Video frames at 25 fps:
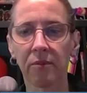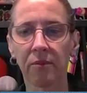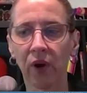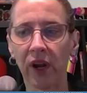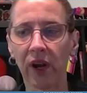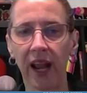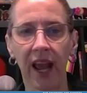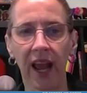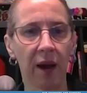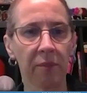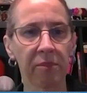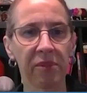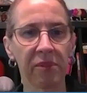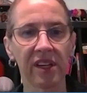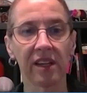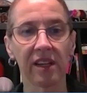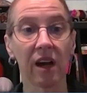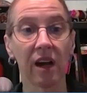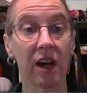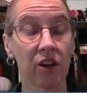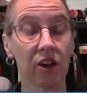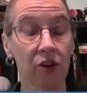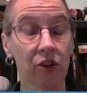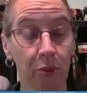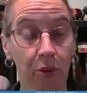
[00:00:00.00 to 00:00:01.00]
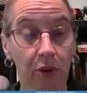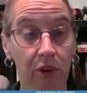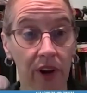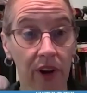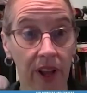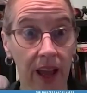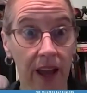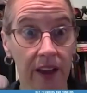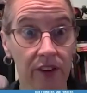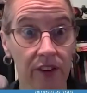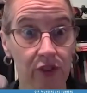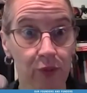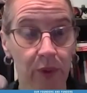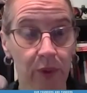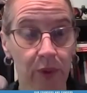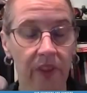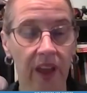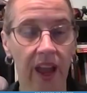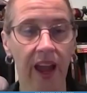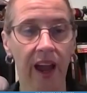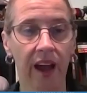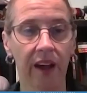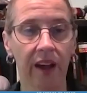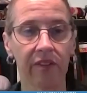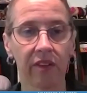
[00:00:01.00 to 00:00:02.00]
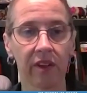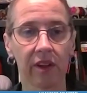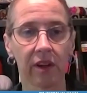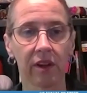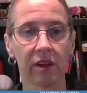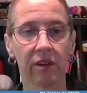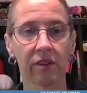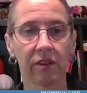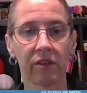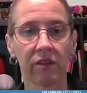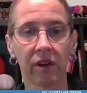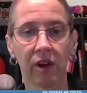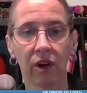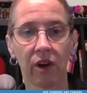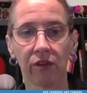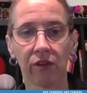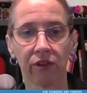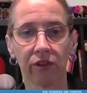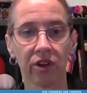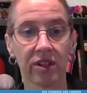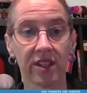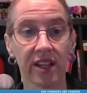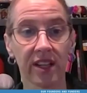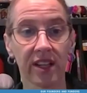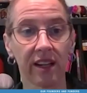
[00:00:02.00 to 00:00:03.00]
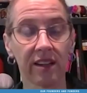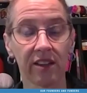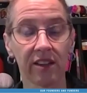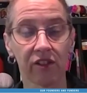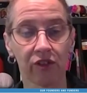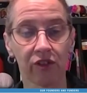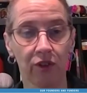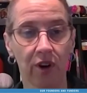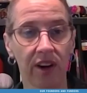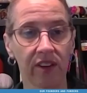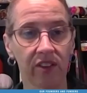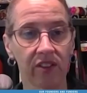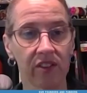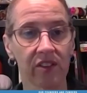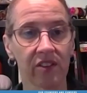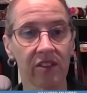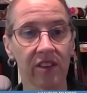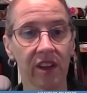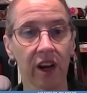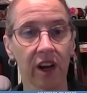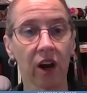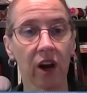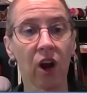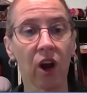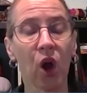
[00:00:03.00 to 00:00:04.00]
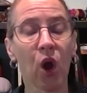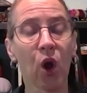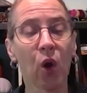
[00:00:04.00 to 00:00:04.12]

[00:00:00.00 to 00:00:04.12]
what happened in andhra pradesh when they had the the over indebtedness crisis there